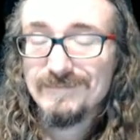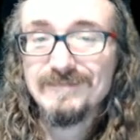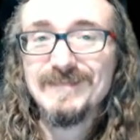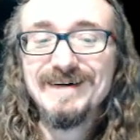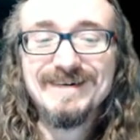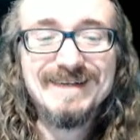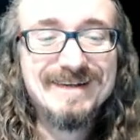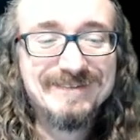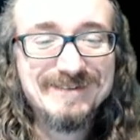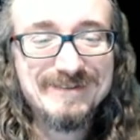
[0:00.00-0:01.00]
All right,
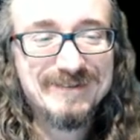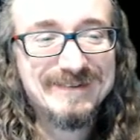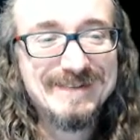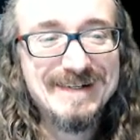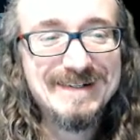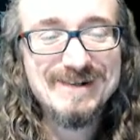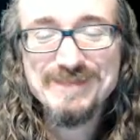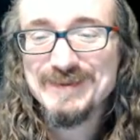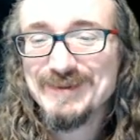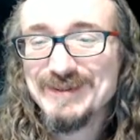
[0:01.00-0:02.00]
that'll do it for today. I
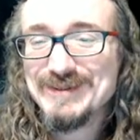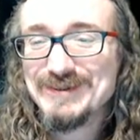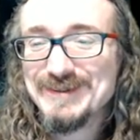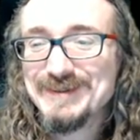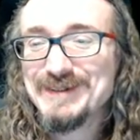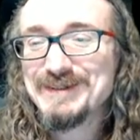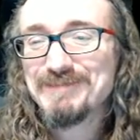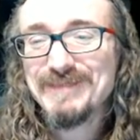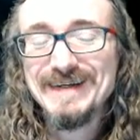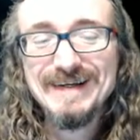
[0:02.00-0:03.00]
hope you enjoyed this.
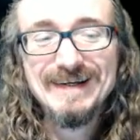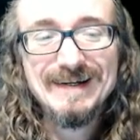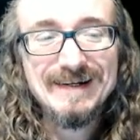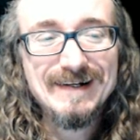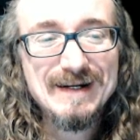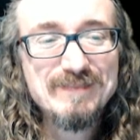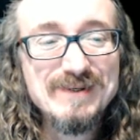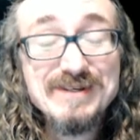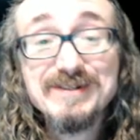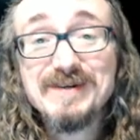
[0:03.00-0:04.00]
Uh,
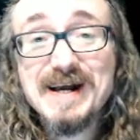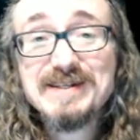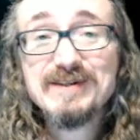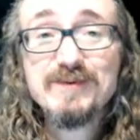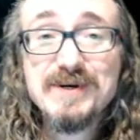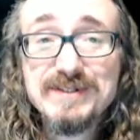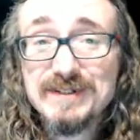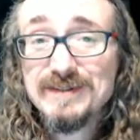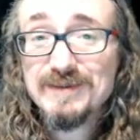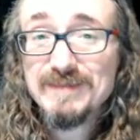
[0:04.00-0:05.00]
please do ask a
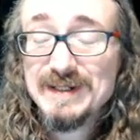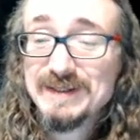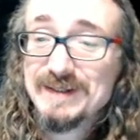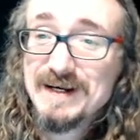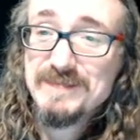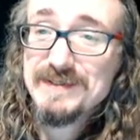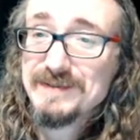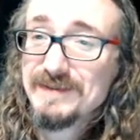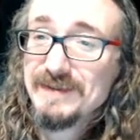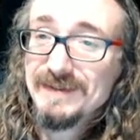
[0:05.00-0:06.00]
question or make a comment,
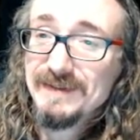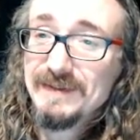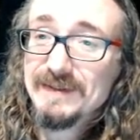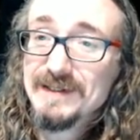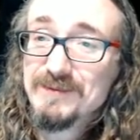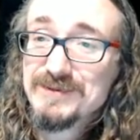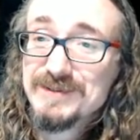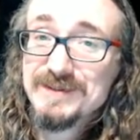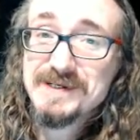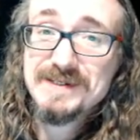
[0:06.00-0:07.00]
and I will see
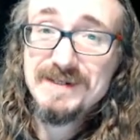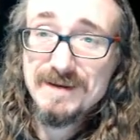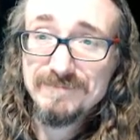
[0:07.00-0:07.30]
you next time.